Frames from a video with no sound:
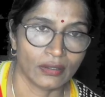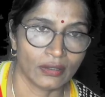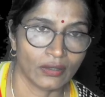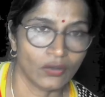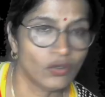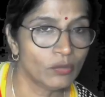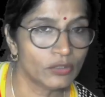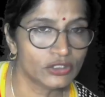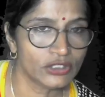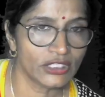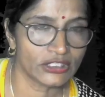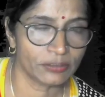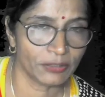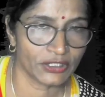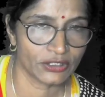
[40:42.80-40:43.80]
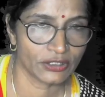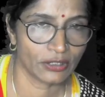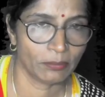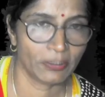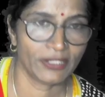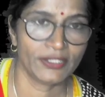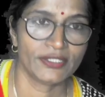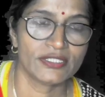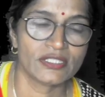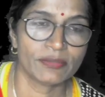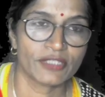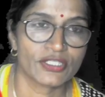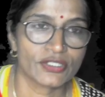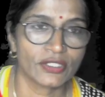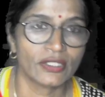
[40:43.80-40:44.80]
homogeneous mixture, but it is a
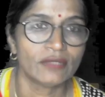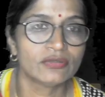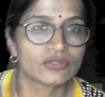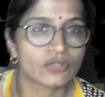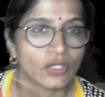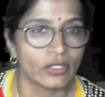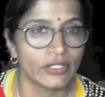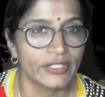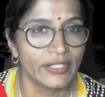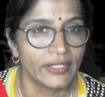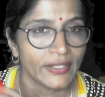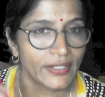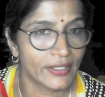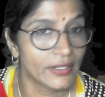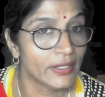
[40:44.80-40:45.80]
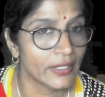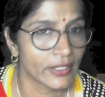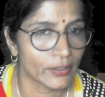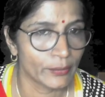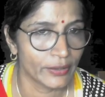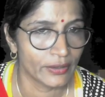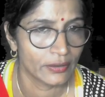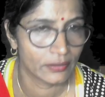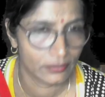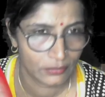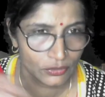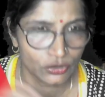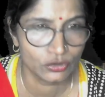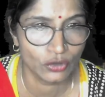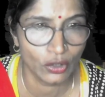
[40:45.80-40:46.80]
mixture of solid in liquid.
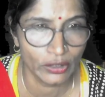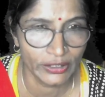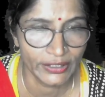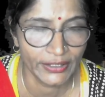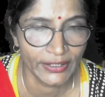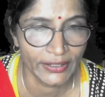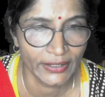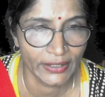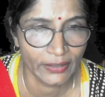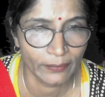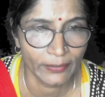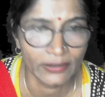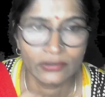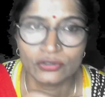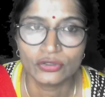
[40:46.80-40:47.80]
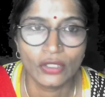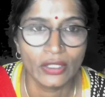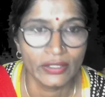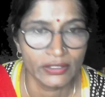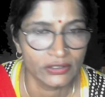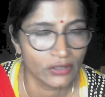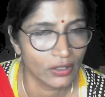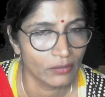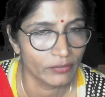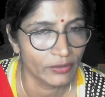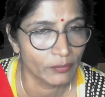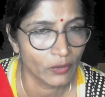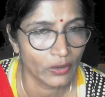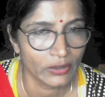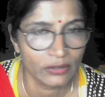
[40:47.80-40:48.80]
Solid in liquid, salt dissolved in
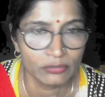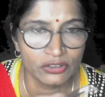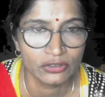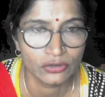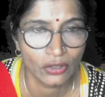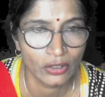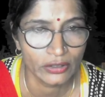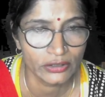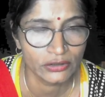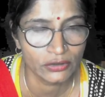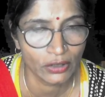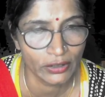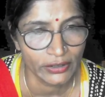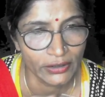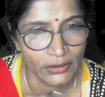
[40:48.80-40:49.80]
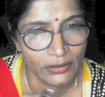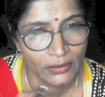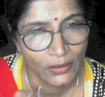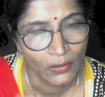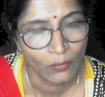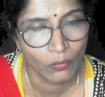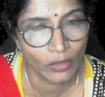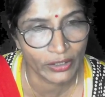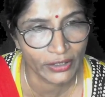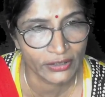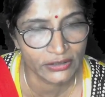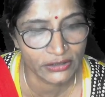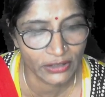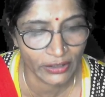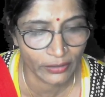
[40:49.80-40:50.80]
water means salt is solid, water
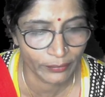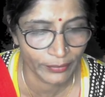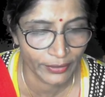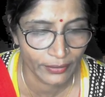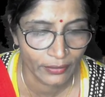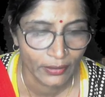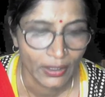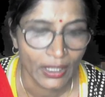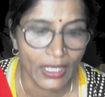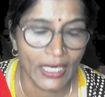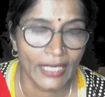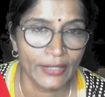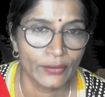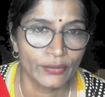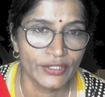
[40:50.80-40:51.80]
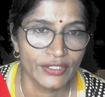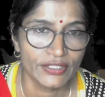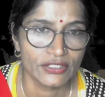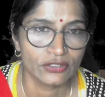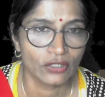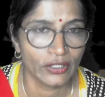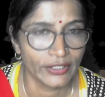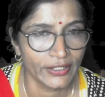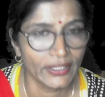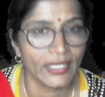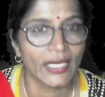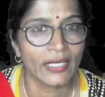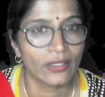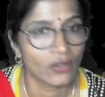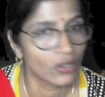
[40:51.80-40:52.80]
is liquid. Iodine is solid,
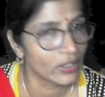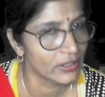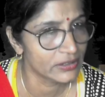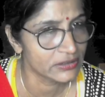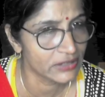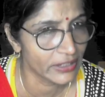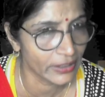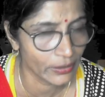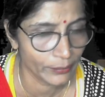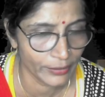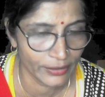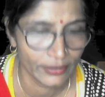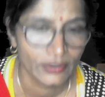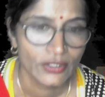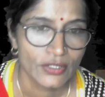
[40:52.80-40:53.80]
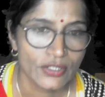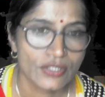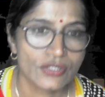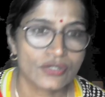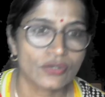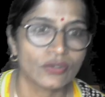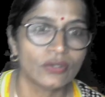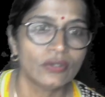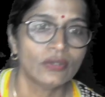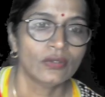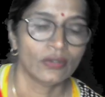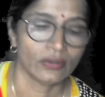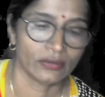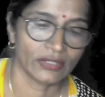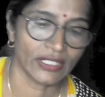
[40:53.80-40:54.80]
alcohol is liquid. So
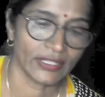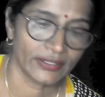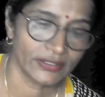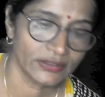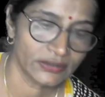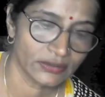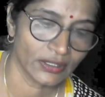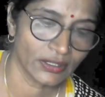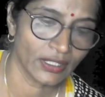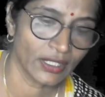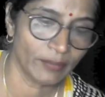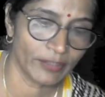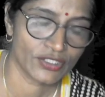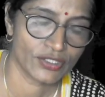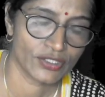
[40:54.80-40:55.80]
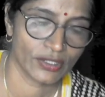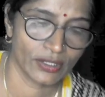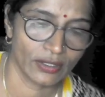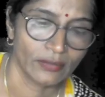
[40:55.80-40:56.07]
that is a mixture.